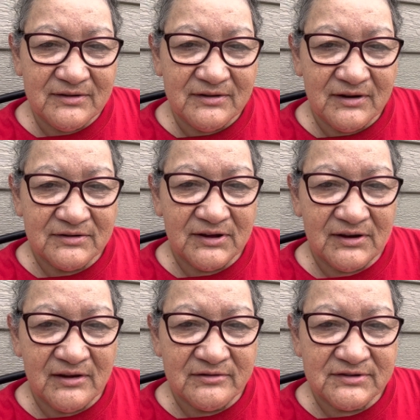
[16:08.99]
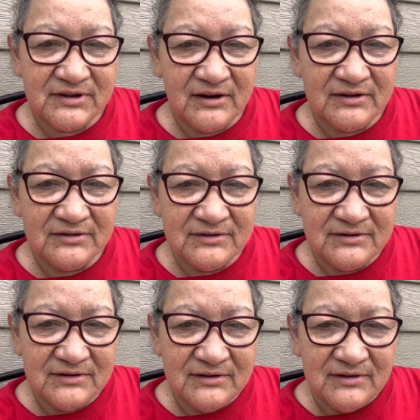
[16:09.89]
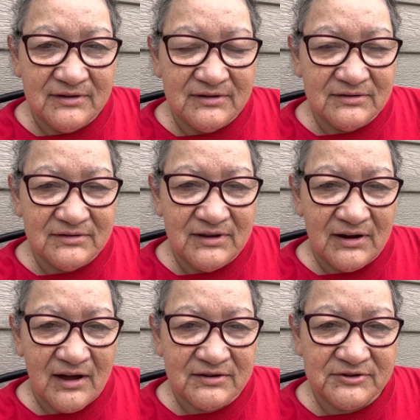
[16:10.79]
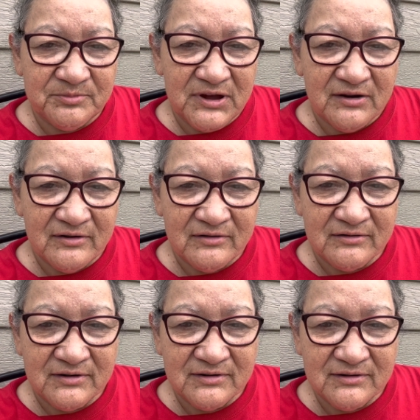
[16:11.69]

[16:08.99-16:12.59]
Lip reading: There's another side that has to be heard.